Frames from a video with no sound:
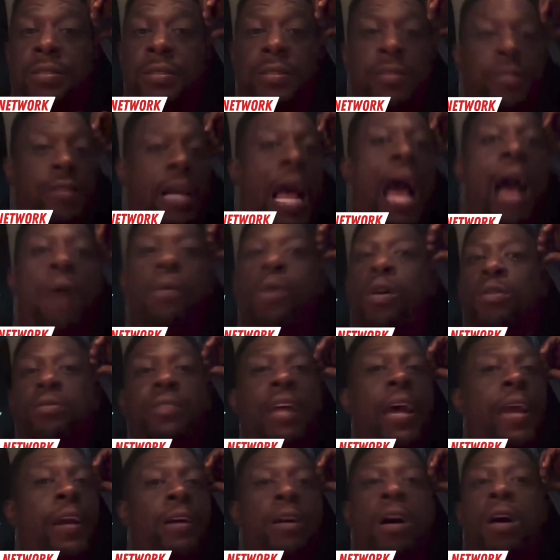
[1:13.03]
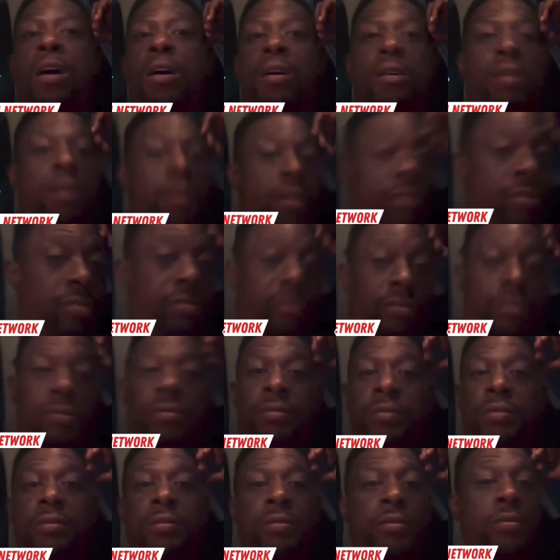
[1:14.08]
I won't thank God.
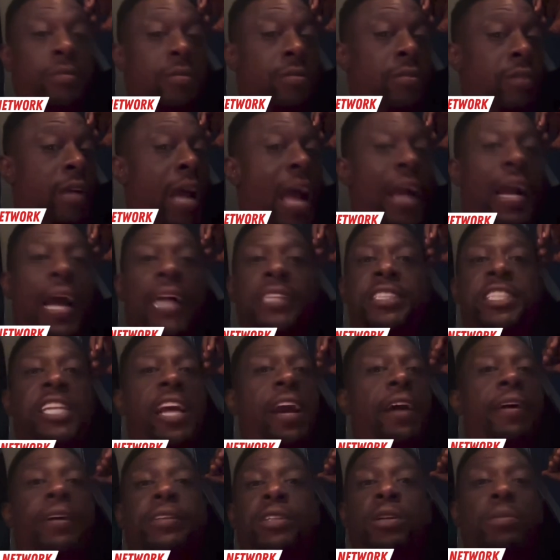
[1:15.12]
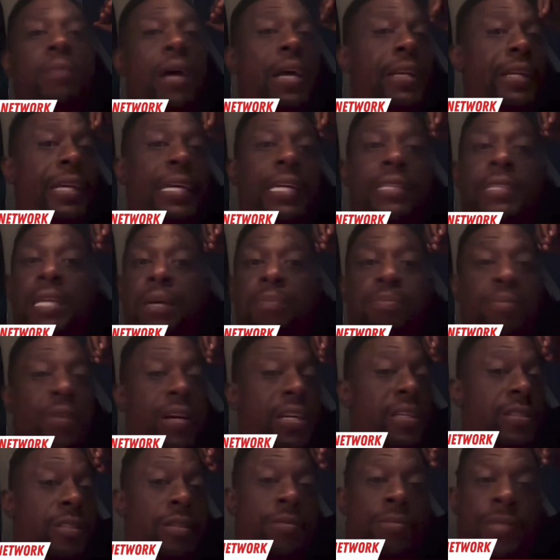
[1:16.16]
I got chairs on my knees. I
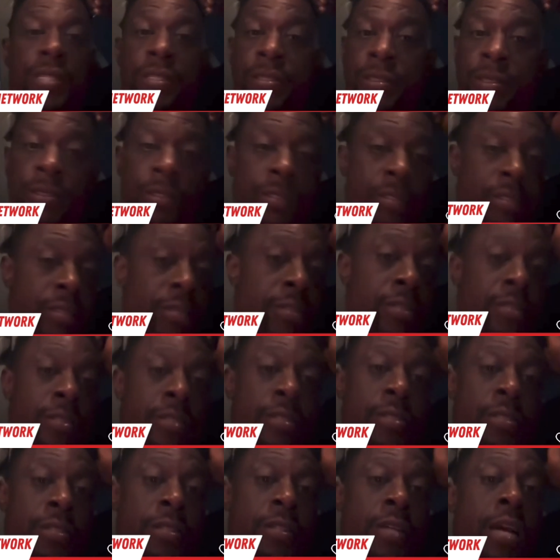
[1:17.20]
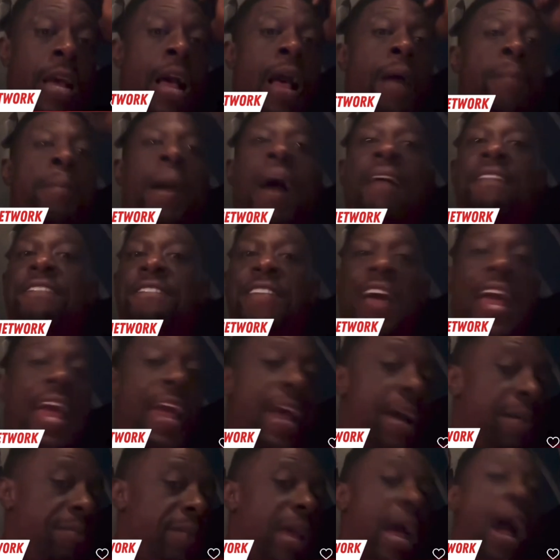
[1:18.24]
praise them. My
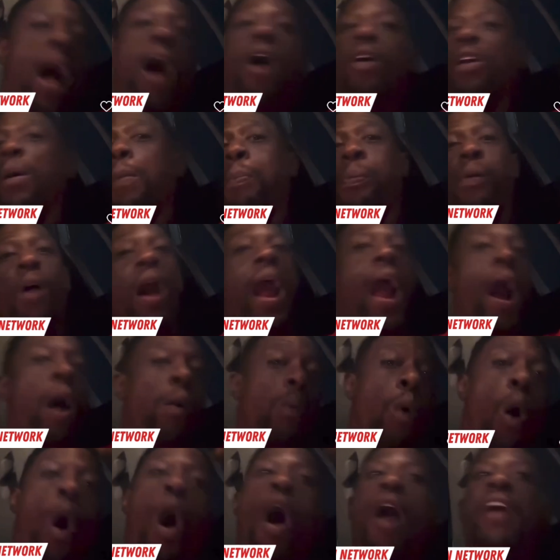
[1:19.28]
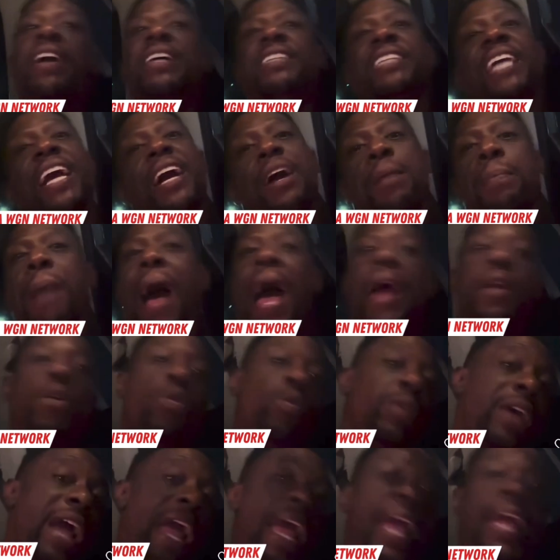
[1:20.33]
family, all the prayer warriors, everybody who
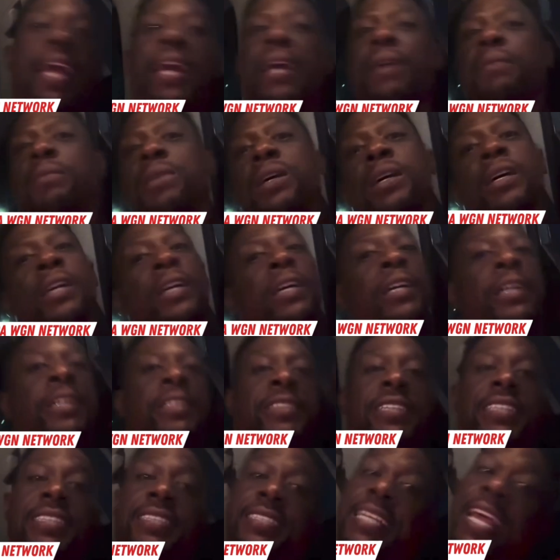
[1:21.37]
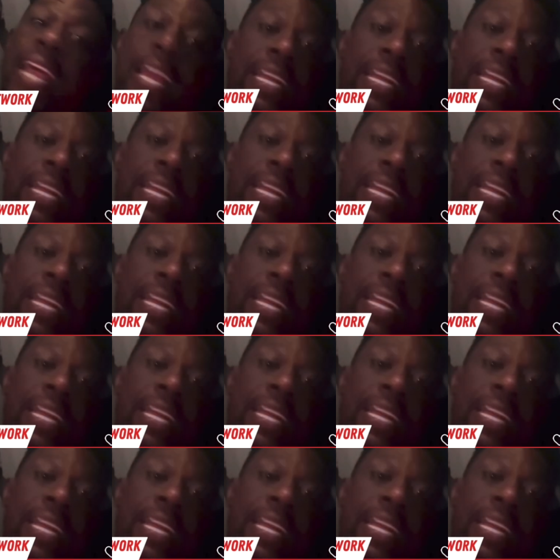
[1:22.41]
came to San